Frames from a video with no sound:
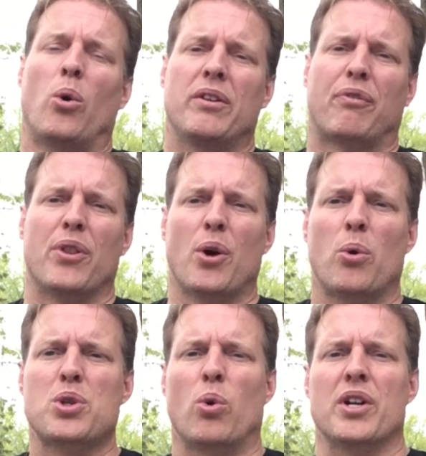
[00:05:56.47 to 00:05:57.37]
for
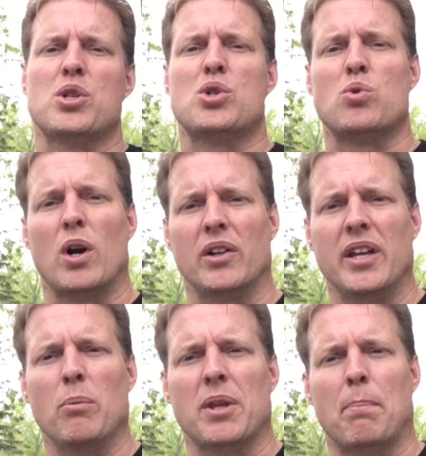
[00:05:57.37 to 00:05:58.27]
those who are
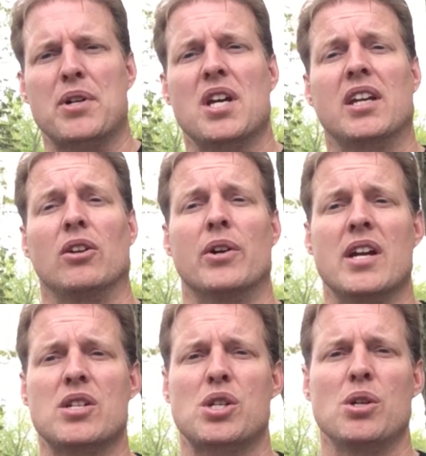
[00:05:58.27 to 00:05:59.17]
struggling with a particular
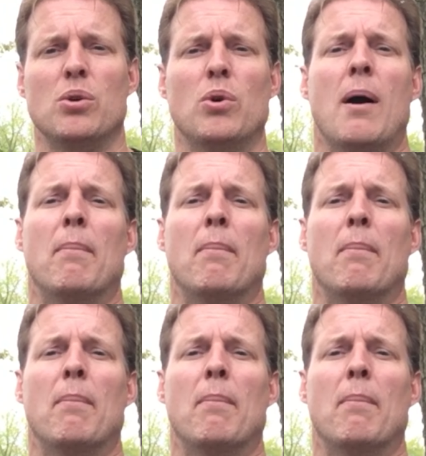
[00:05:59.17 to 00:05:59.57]
issue,